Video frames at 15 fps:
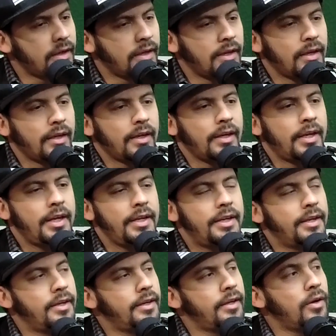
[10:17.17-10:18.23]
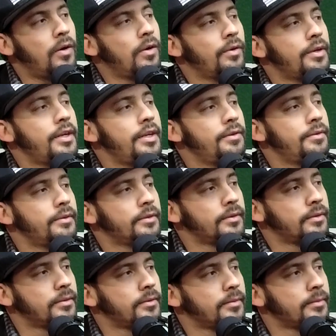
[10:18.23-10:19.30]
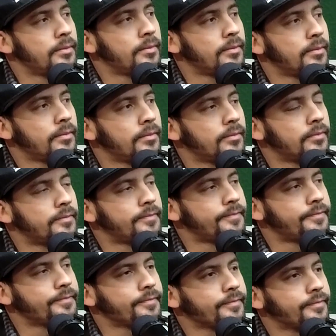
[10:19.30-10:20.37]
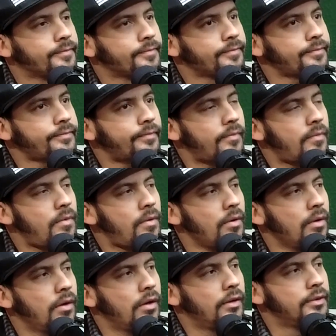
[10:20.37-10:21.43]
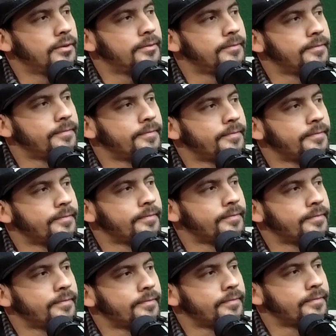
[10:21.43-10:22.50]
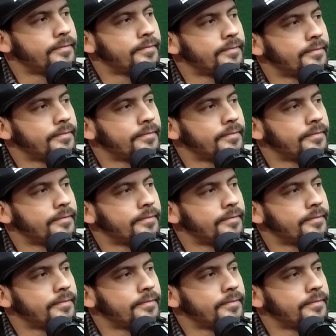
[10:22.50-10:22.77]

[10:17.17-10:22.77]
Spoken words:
He's married. He's married to Catherine of Aragon,